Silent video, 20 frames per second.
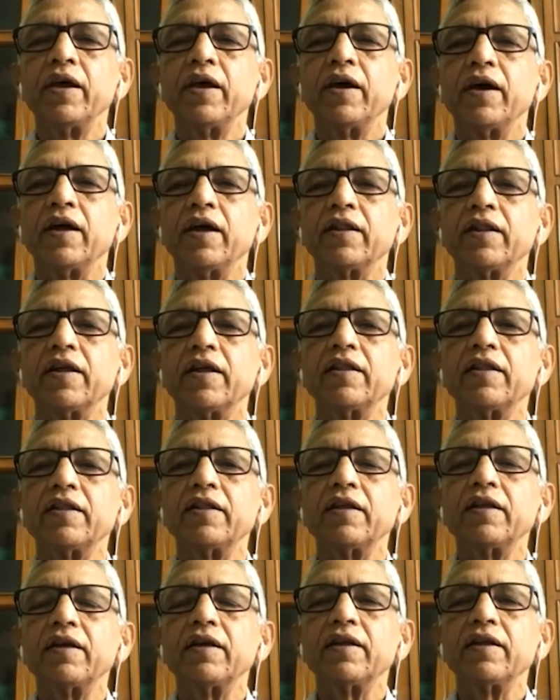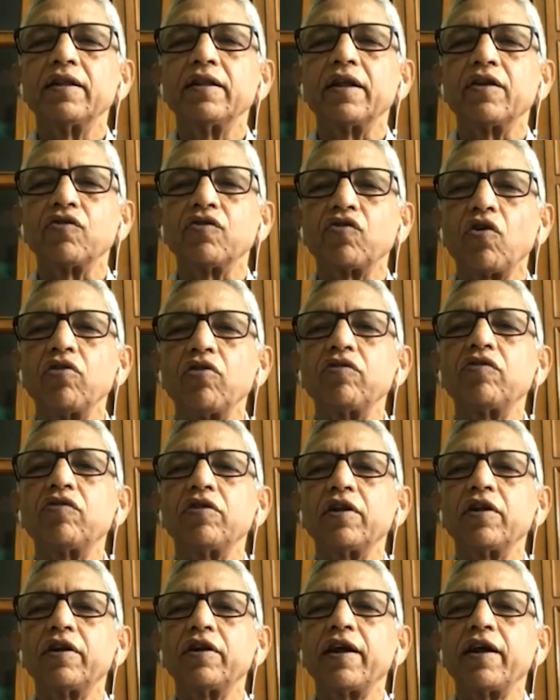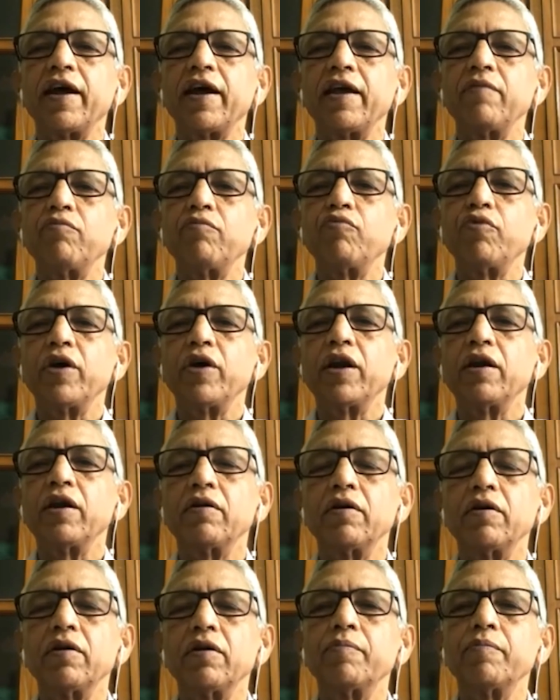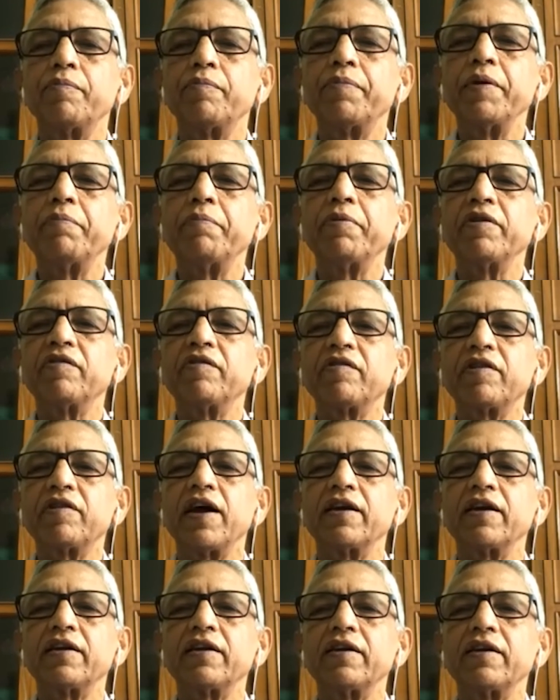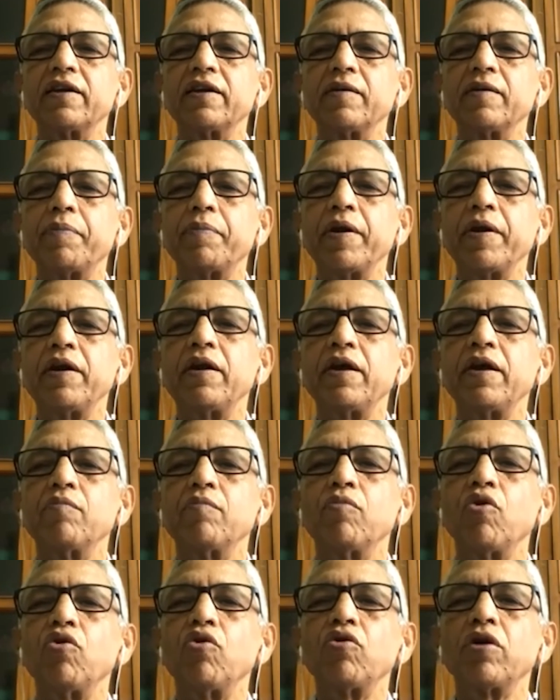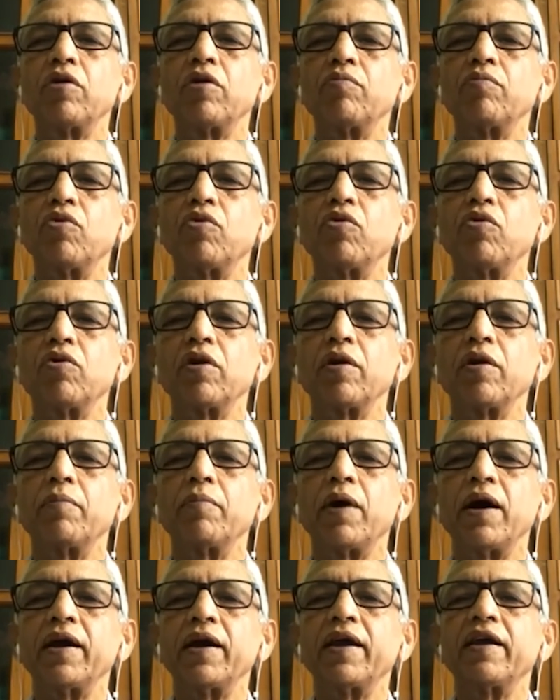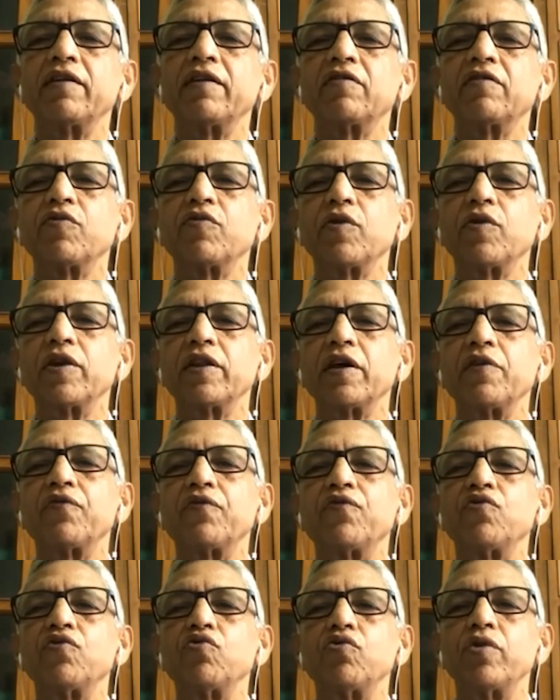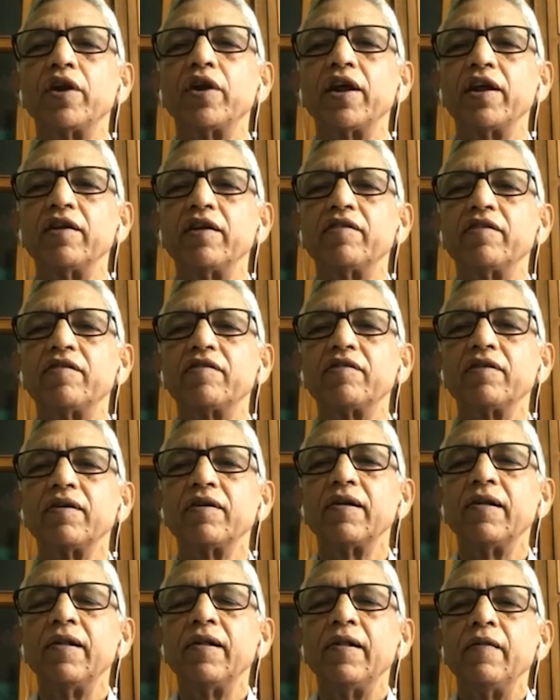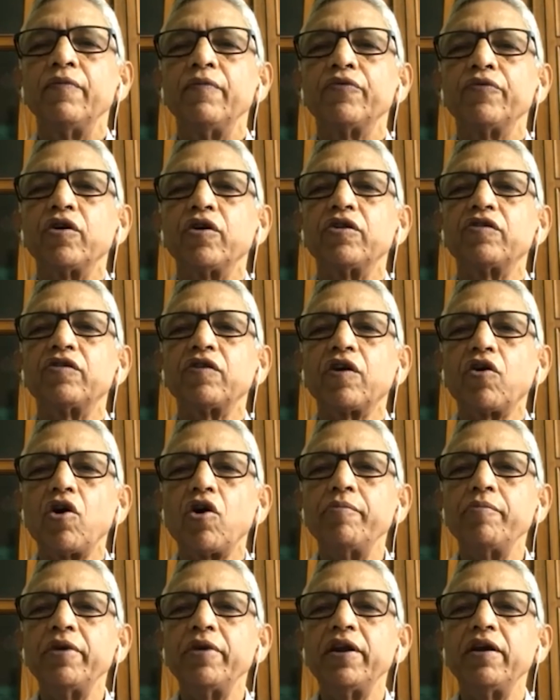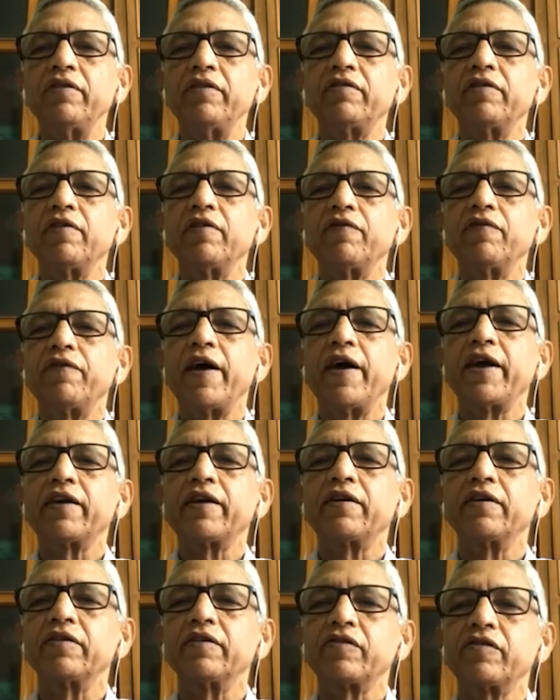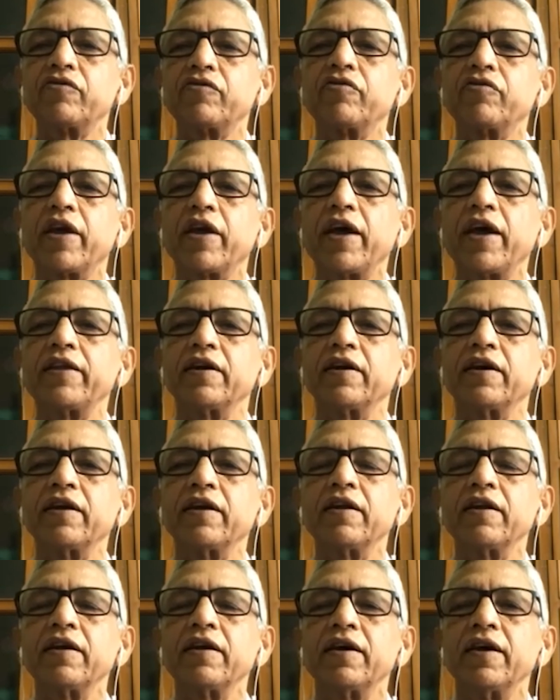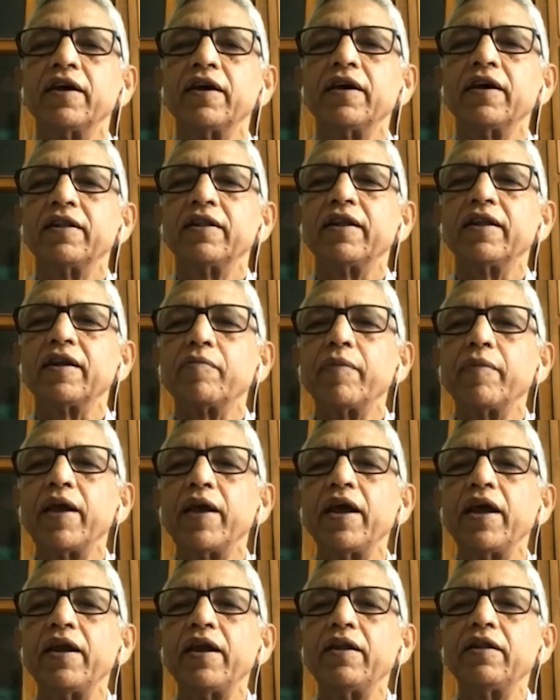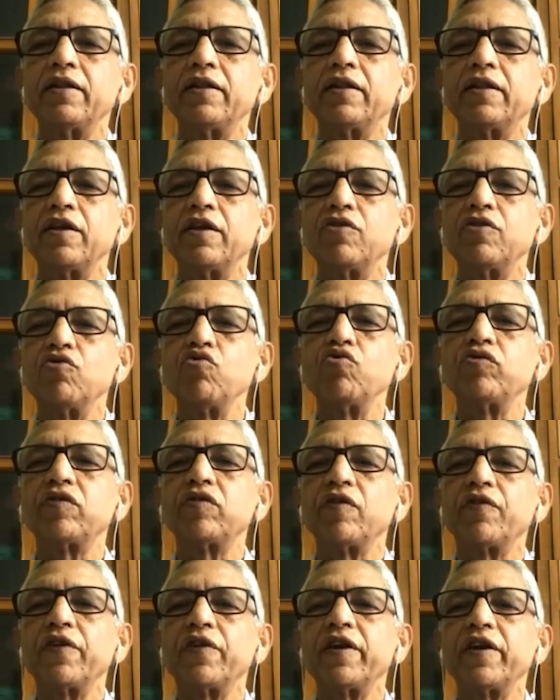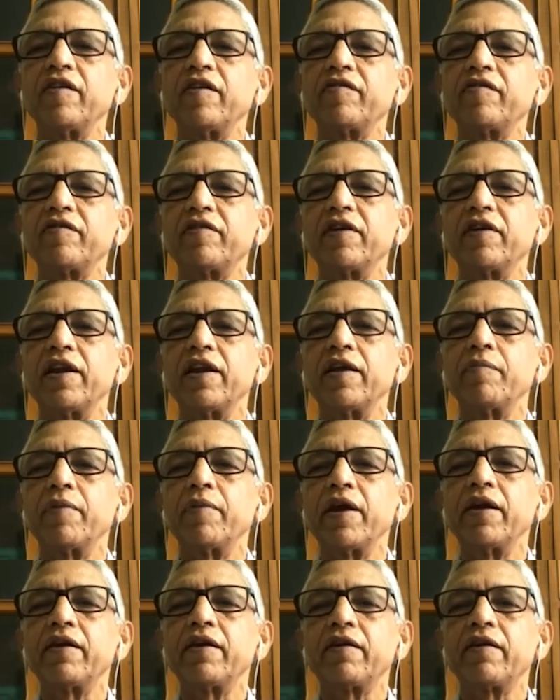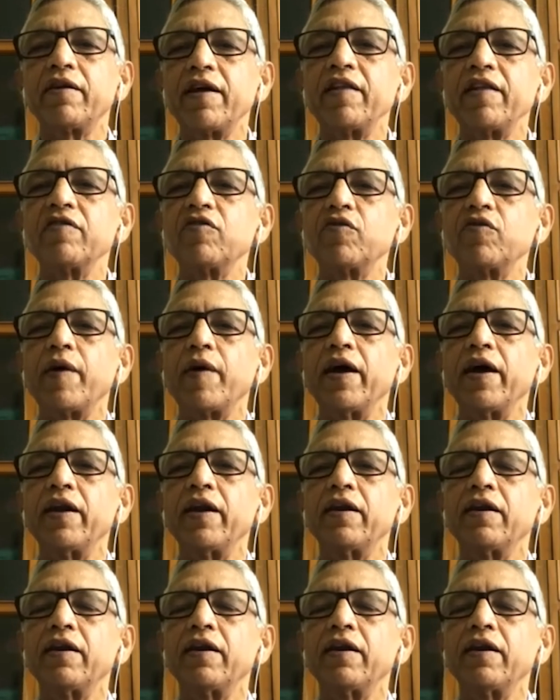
And then there is also the time when people started depending more and more on markets for their food needs. So it's a combination of factors together that made the use of industrially made trans fat